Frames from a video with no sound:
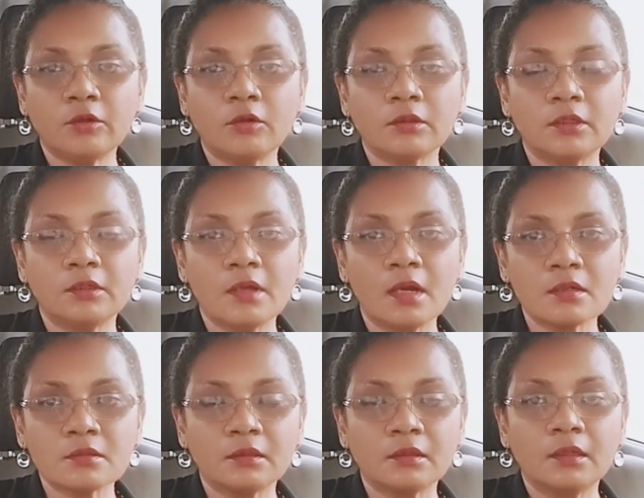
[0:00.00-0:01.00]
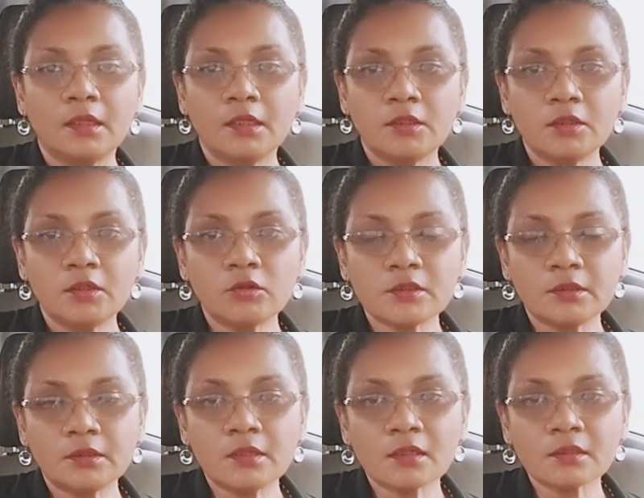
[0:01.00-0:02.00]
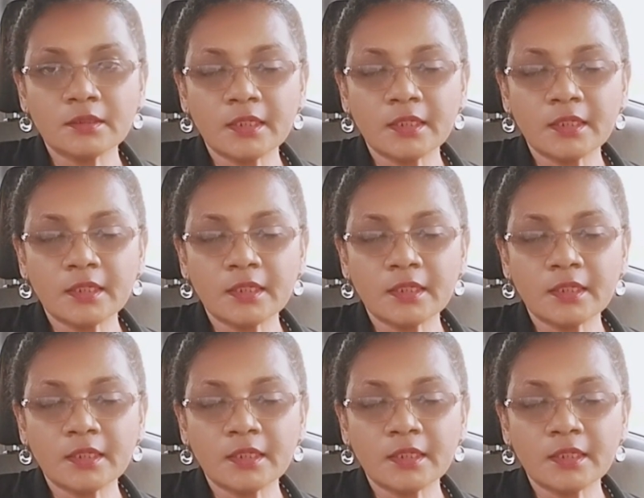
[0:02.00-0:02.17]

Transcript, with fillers: to go to the doctor, you go to the doctor.